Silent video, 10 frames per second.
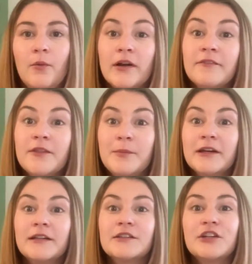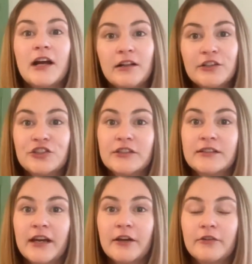One of the biggest
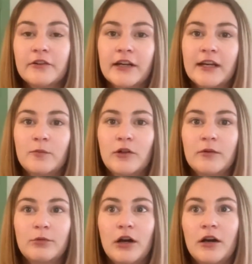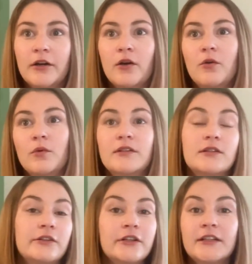challenges I overcame while abroad was
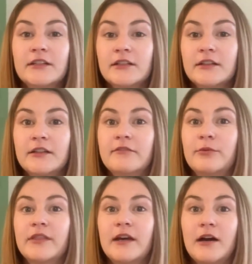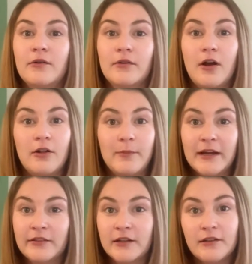learning to live without all my
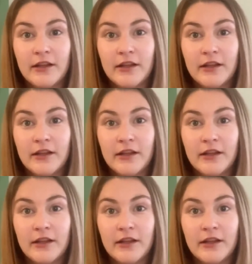little